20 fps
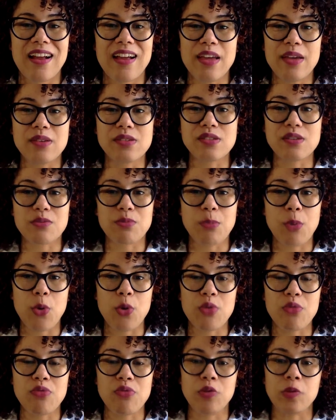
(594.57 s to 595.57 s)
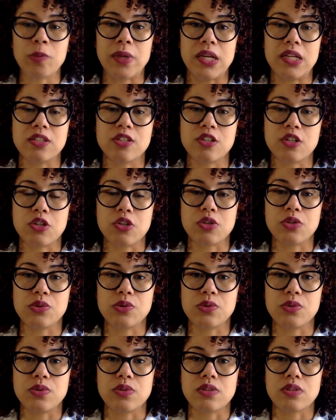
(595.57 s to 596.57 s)
It was important for me to
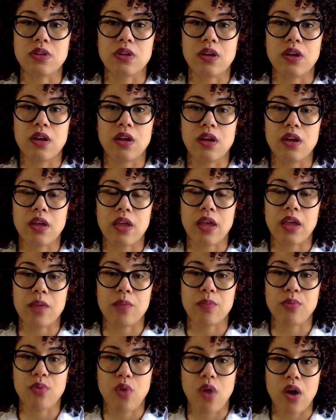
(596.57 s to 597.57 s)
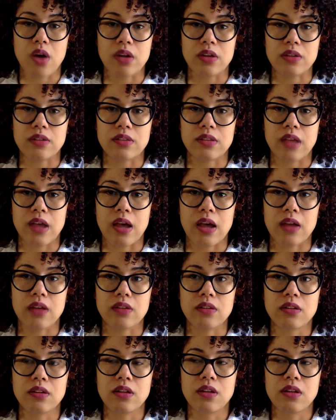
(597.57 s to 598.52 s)
use a product that